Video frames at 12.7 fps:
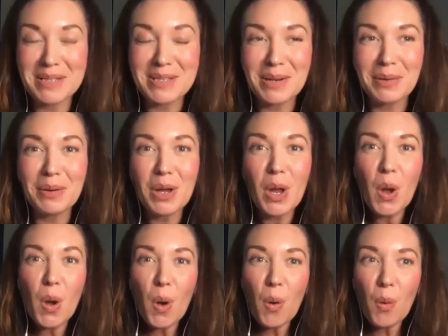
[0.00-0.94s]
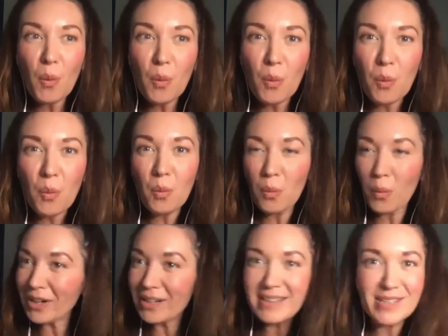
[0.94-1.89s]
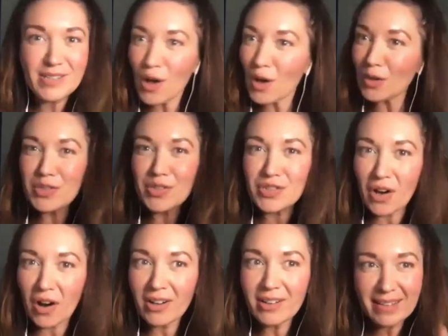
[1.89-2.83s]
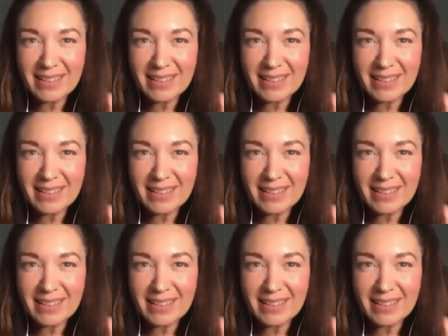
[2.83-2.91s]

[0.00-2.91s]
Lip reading: So where did this all start?